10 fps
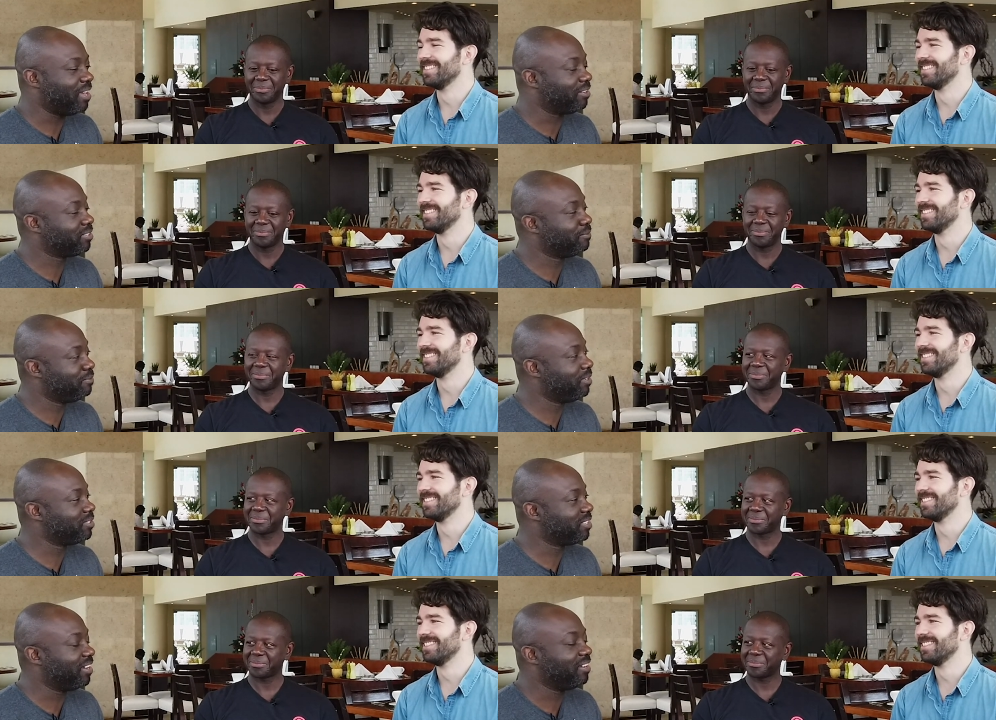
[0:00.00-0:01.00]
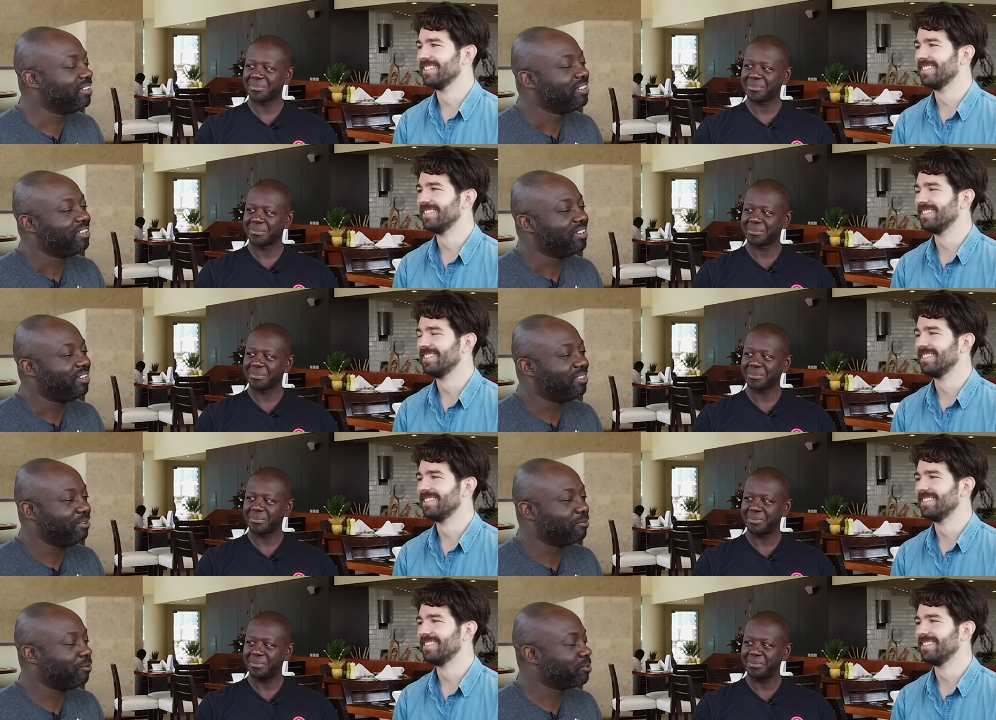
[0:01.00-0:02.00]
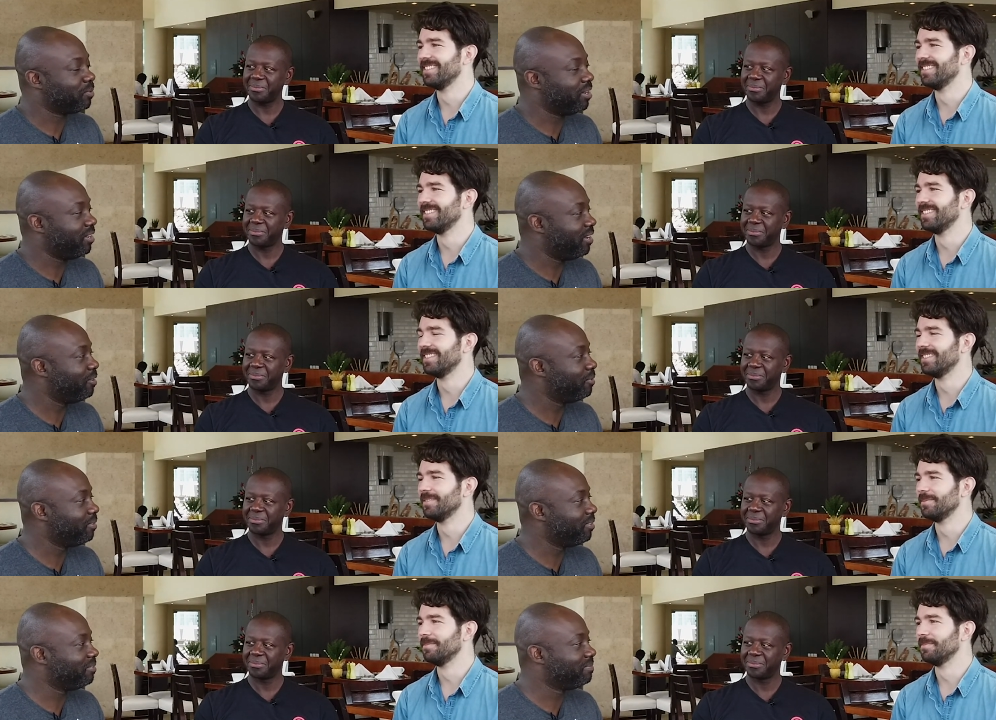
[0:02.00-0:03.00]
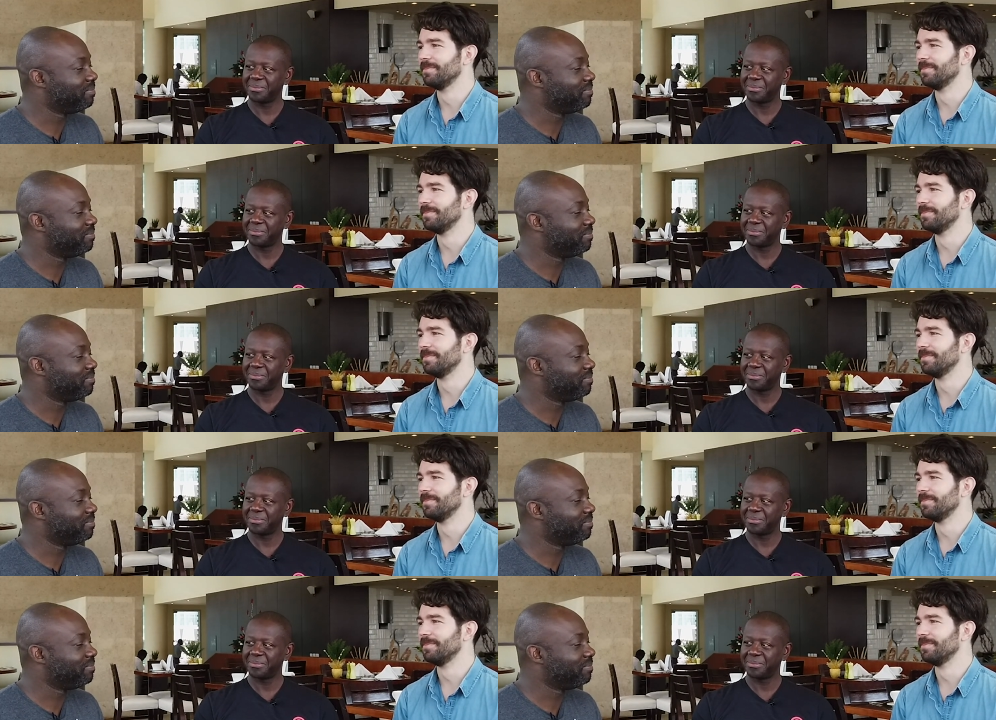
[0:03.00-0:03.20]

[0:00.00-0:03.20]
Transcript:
Speaker 1: to actually have finished that. And then, of course, when I hit enter, the,